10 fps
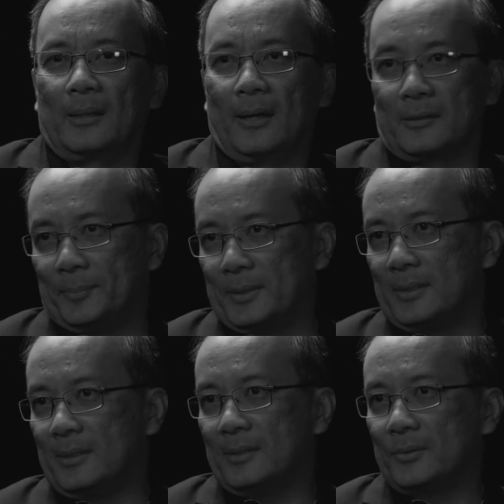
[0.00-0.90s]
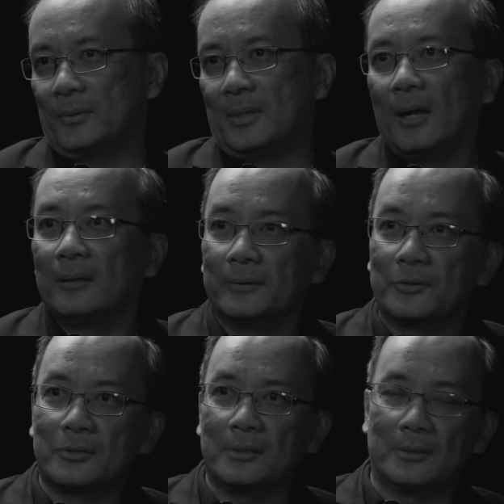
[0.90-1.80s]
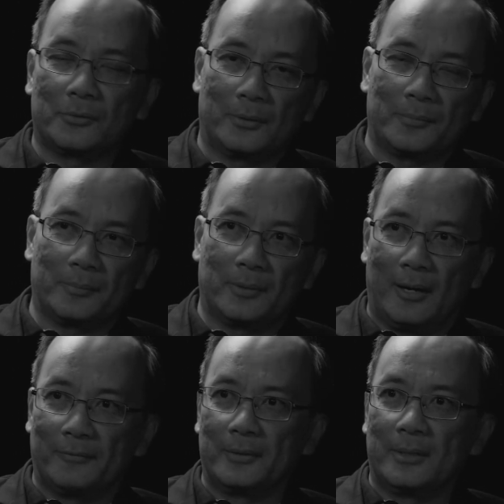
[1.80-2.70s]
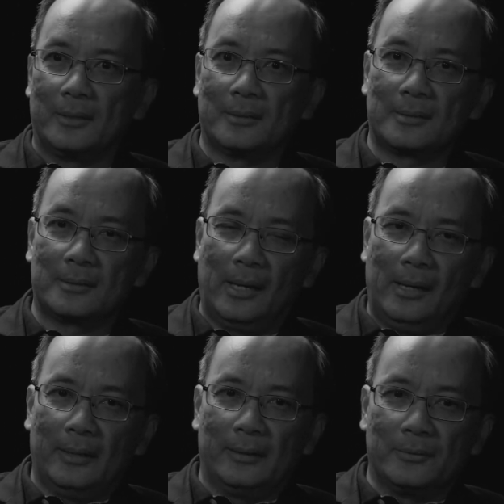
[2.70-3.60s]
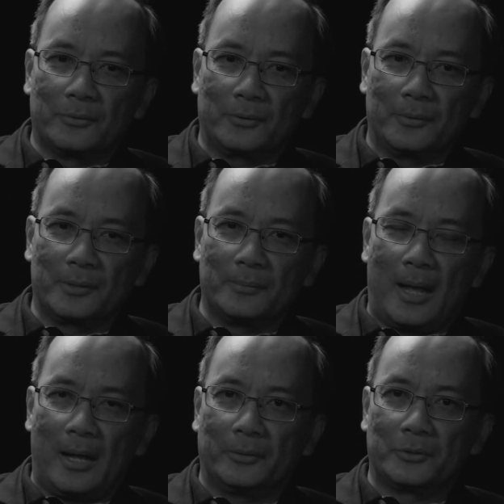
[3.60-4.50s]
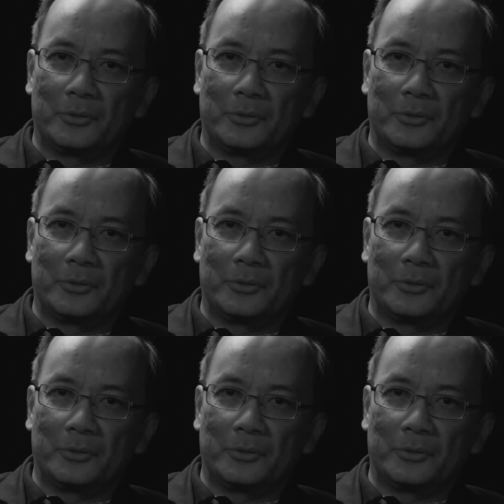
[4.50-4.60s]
expertise or knowledge in terms of governance, in terms of how